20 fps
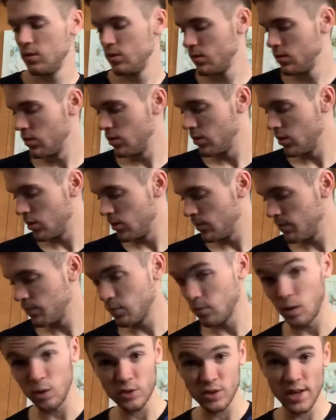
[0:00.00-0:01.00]
you know,
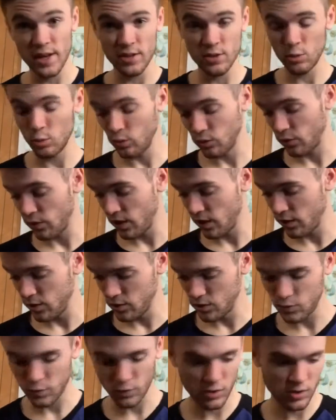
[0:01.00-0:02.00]
multi-tool is very
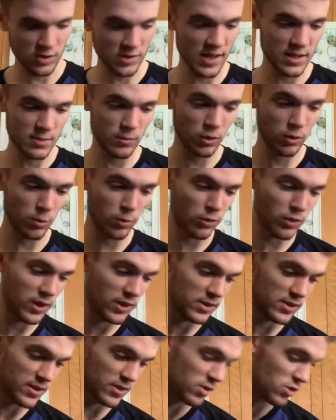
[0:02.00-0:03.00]
useful because it has multiple
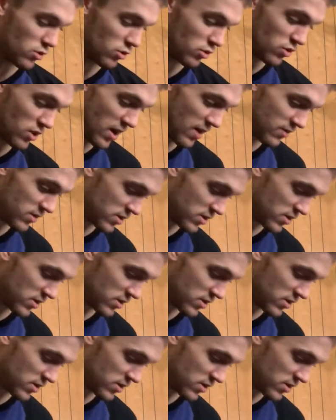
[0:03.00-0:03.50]
things like screwdrivers